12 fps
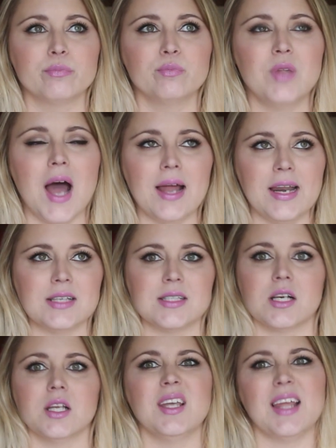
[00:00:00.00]
not
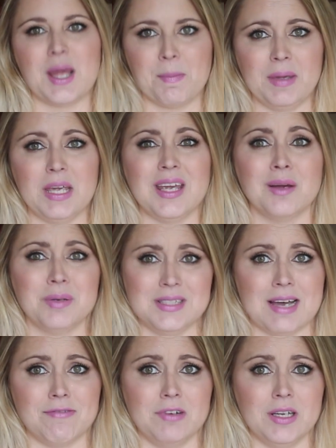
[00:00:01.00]
necessarily like a pink, but
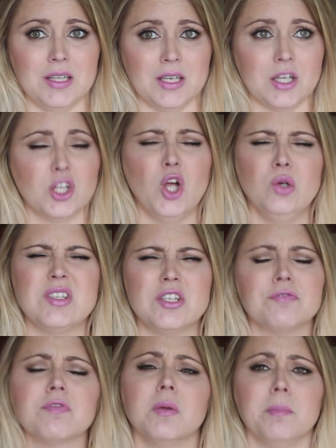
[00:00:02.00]
definitely close
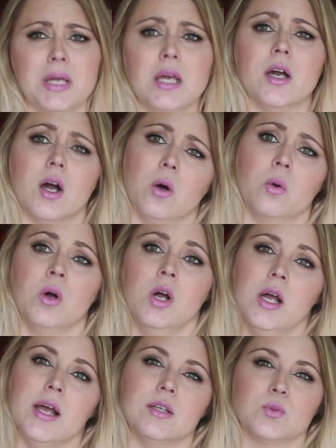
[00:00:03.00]
to flamingo
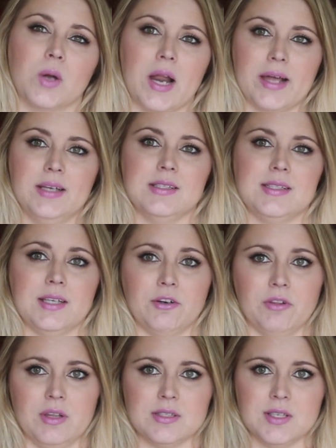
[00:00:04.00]
is what I
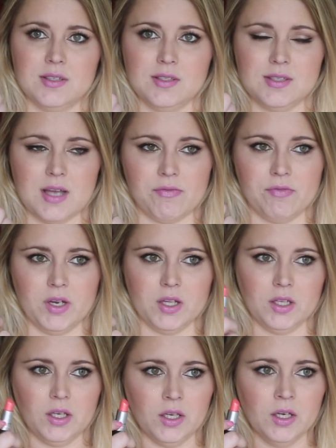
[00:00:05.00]
consider this. This is
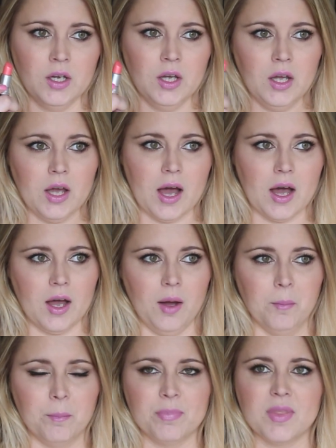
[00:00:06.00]
definitely
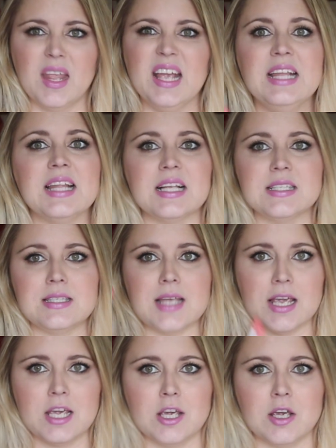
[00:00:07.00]
in that
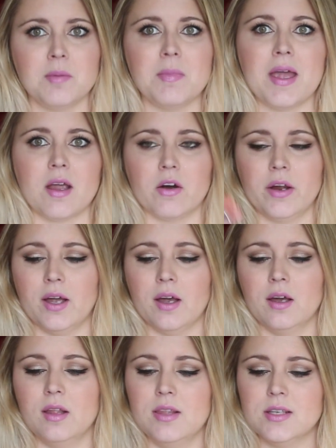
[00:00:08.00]
same area.
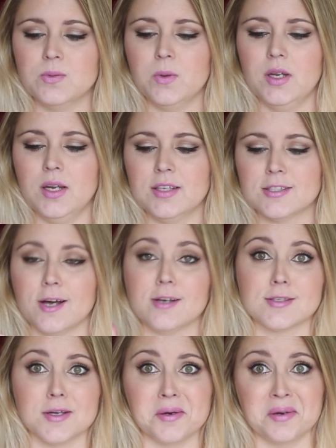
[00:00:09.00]
And this one is
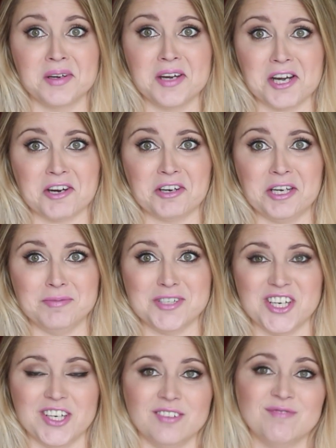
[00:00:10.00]
also a cream
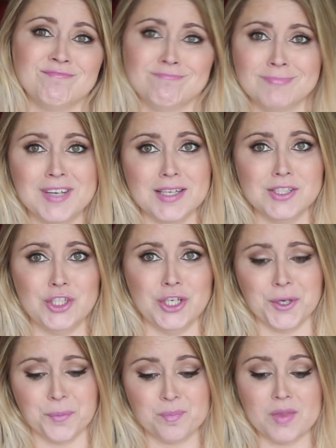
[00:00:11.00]
sheen, because, you
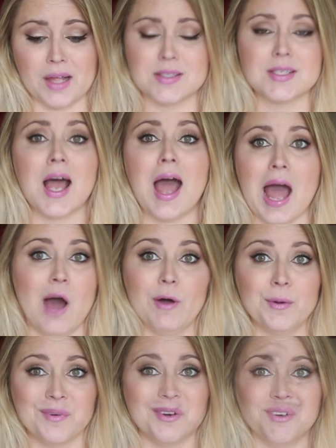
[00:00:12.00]
know, that's how
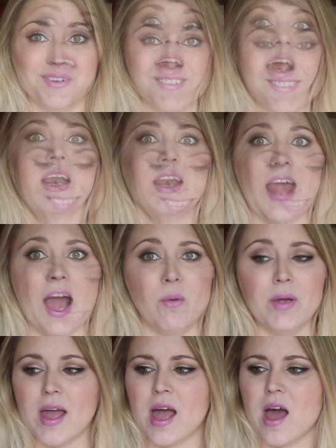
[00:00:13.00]
I roll. Now
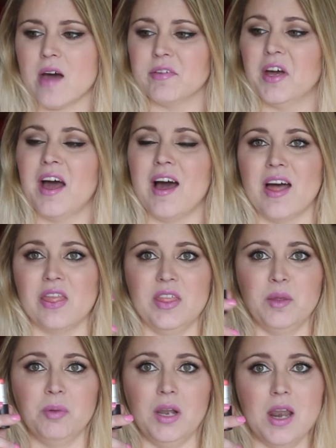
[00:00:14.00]
we have
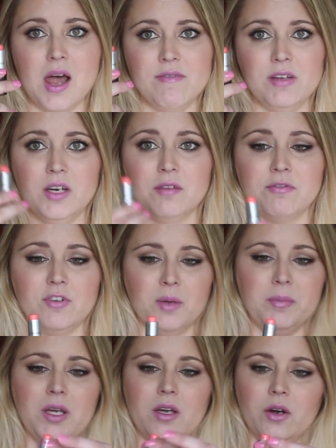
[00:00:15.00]
the beloved
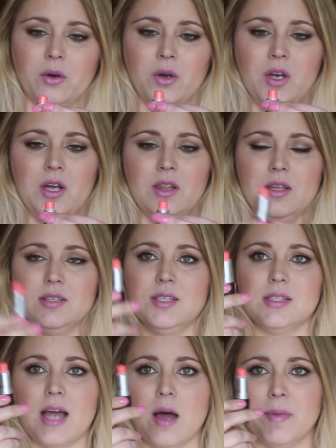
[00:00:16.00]
Flamingo. This
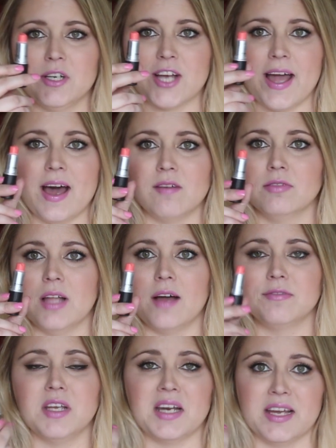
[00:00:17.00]
is how much I have
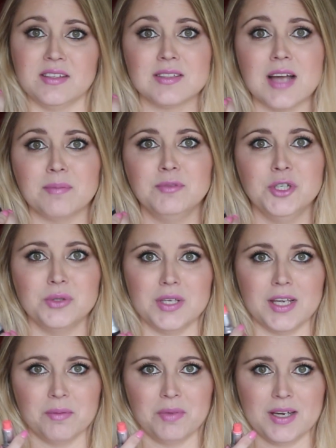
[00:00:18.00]
left, and I had stopped
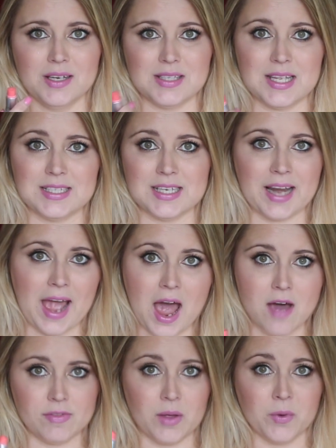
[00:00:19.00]
using it because they
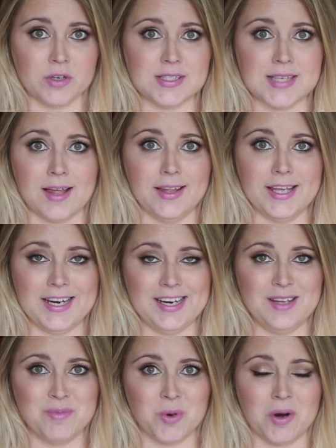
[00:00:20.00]
weren't selling it
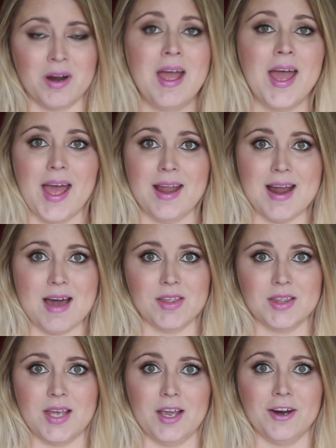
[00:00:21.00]
anymore, and now
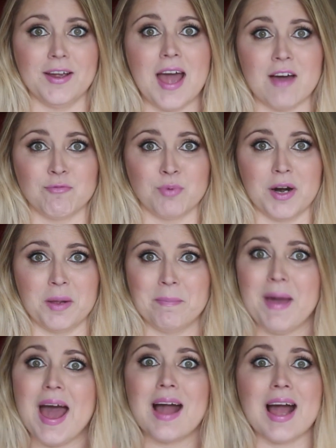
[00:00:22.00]
that they have brought it
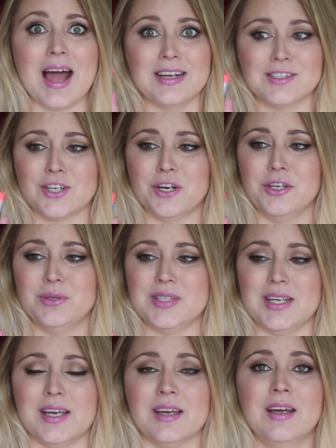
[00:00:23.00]
back, I can start
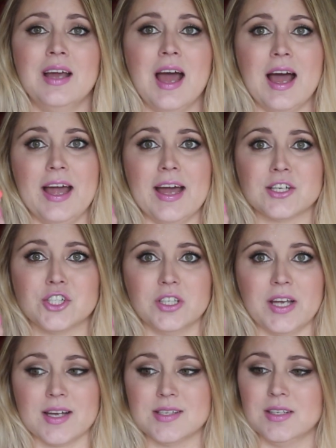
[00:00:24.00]
using it. I
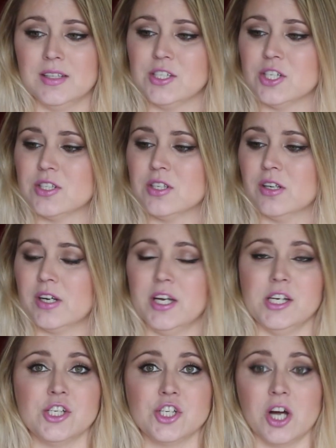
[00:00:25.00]
actually accidentally just took
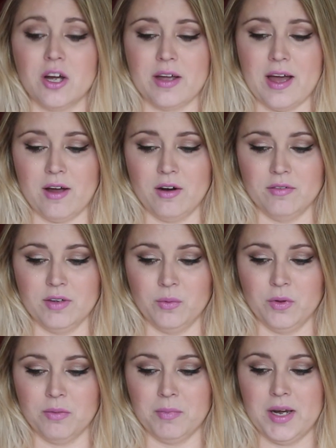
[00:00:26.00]
a chunk out of it
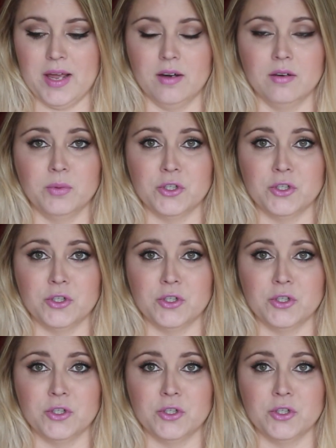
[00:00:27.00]
with my nail,